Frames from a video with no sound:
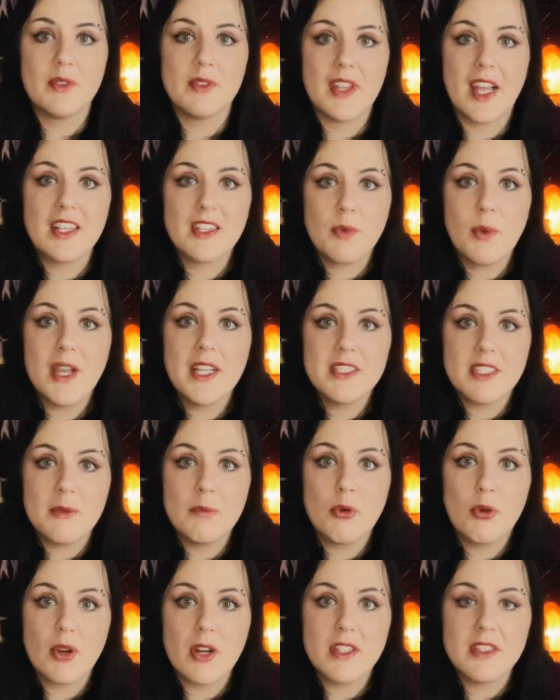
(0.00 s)
That's why it's
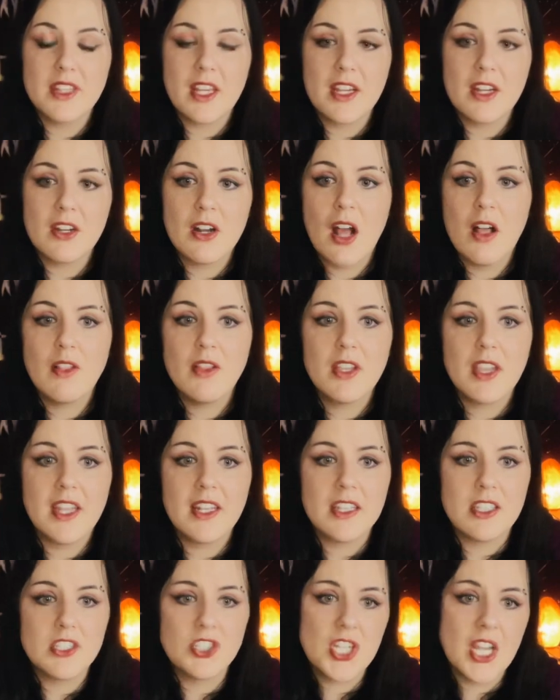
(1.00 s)
important that you're not
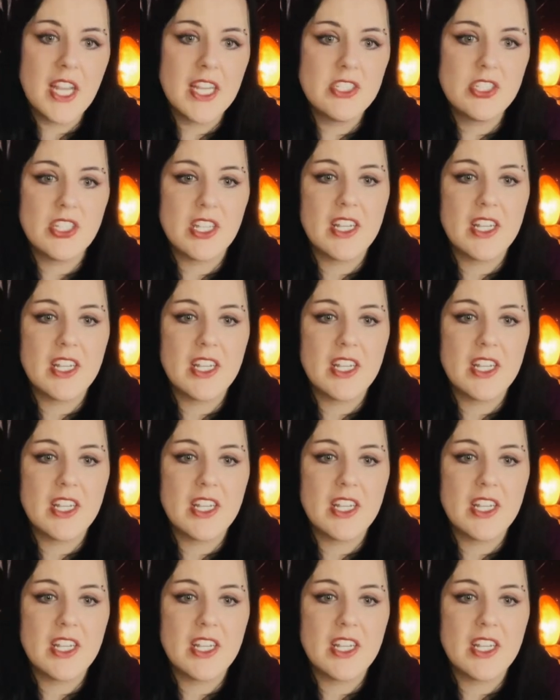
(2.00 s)
looking to change